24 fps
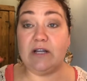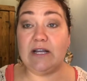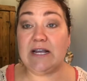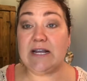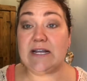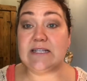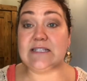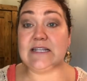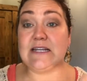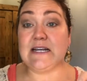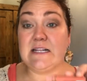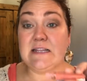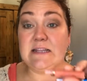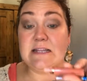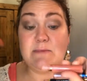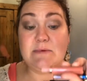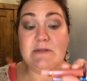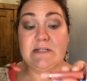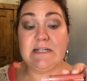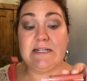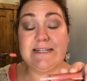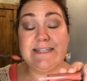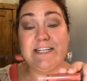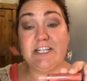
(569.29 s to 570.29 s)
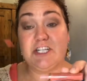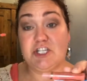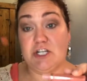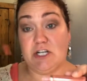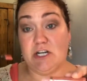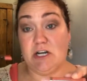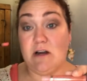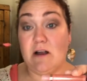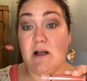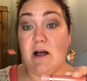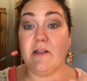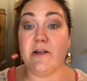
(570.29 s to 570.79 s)
It is a limited
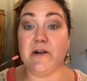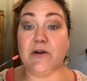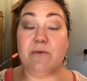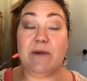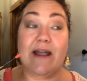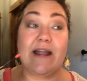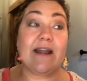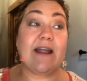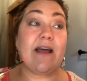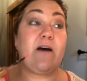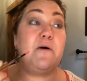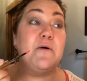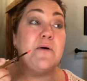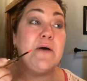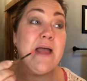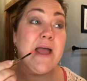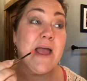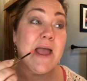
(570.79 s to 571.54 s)
edition color right now.